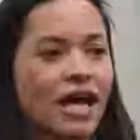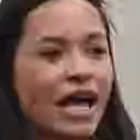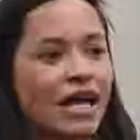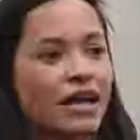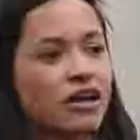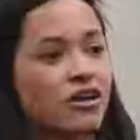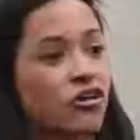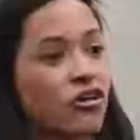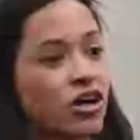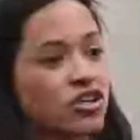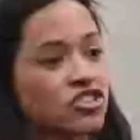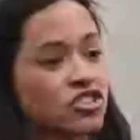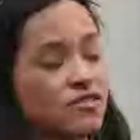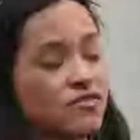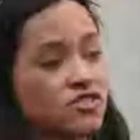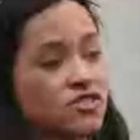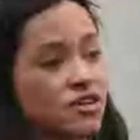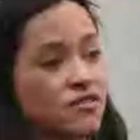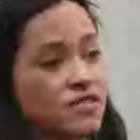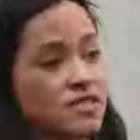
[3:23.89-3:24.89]
an integration
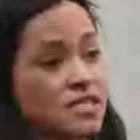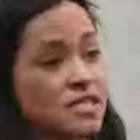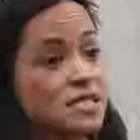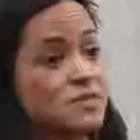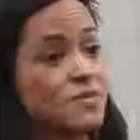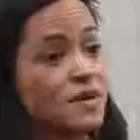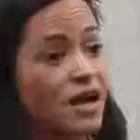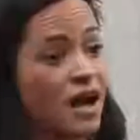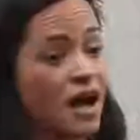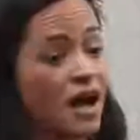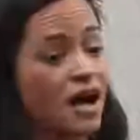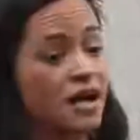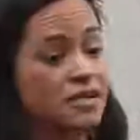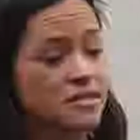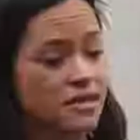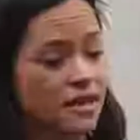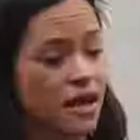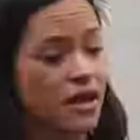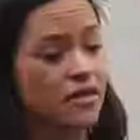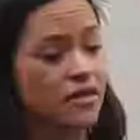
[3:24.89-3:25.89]
of services
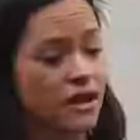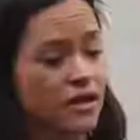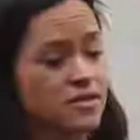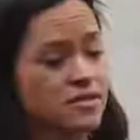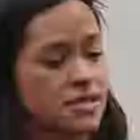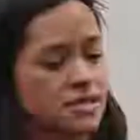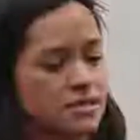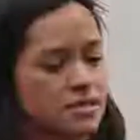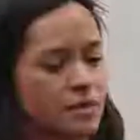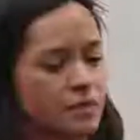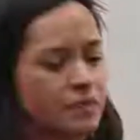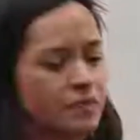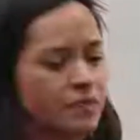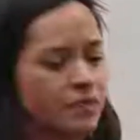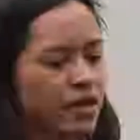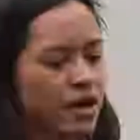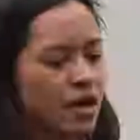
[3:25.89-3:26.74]
beyond the healthcare system.